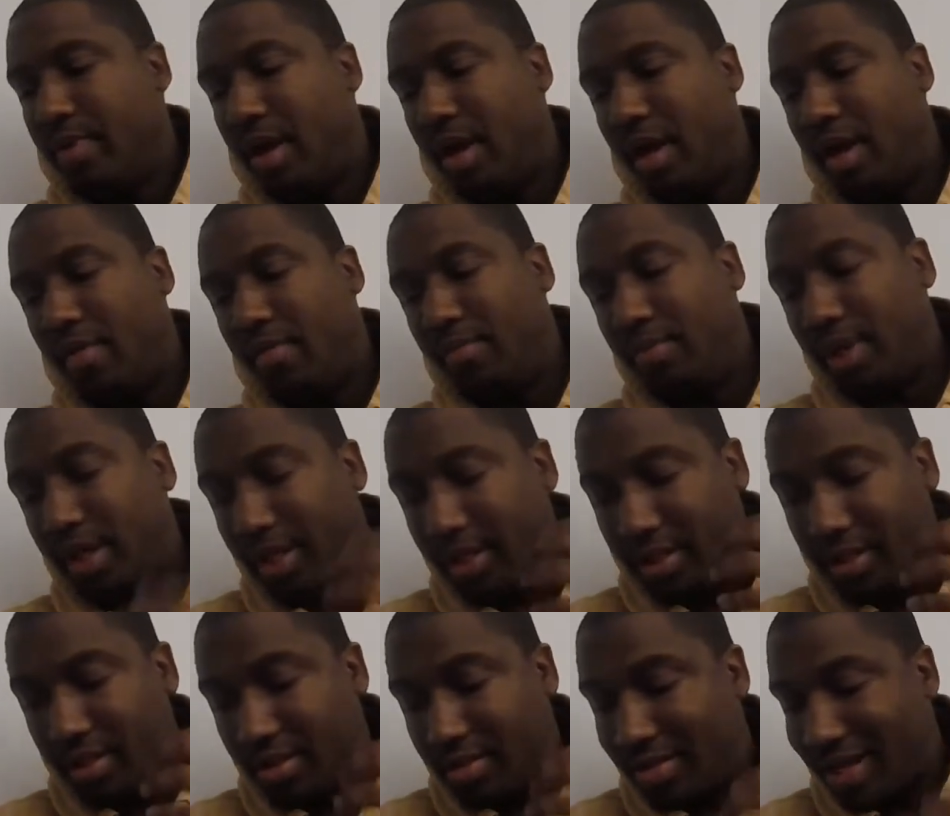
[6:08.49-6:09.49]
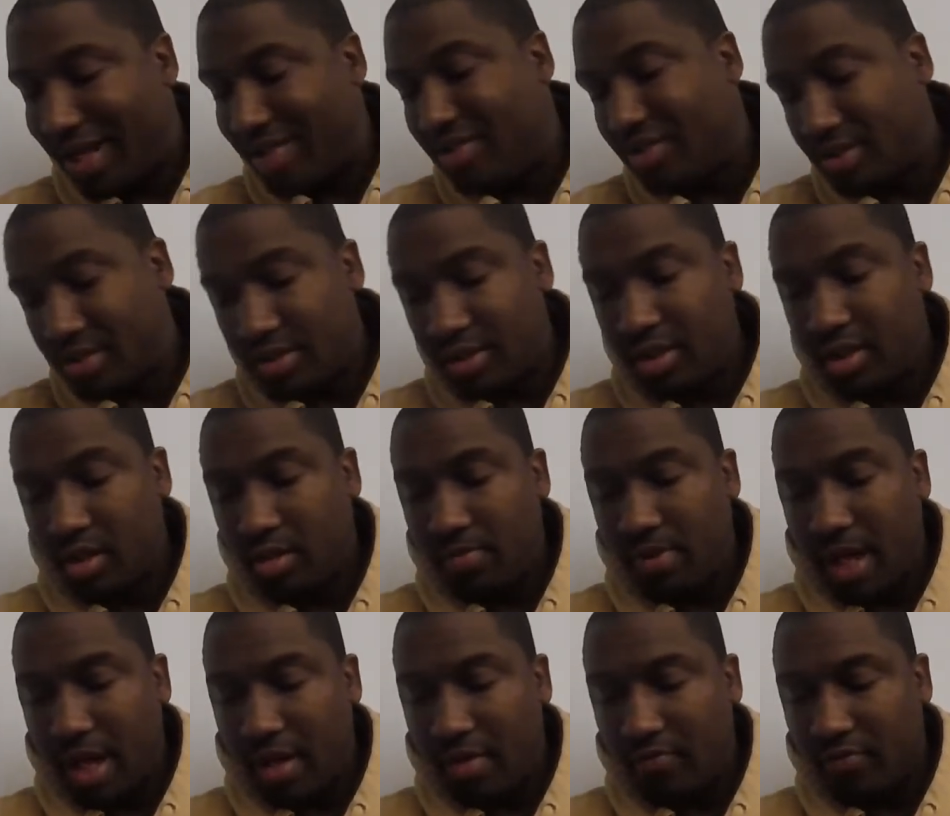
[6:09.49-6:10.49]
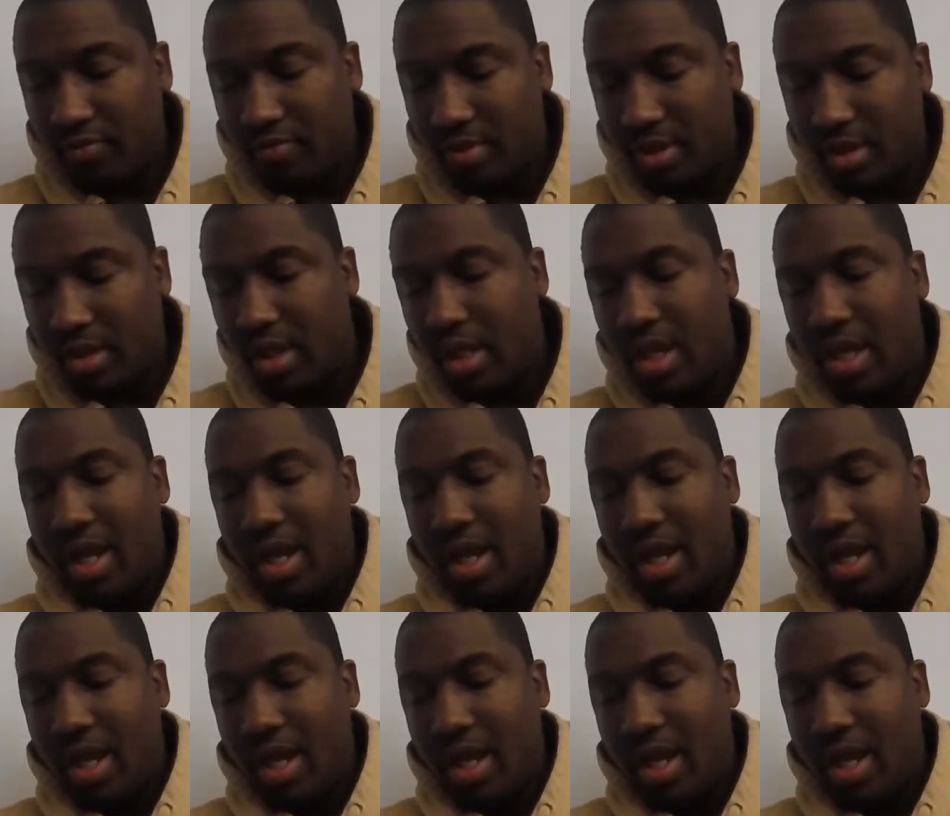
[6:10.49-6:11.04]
But that's just a killer pattern for me.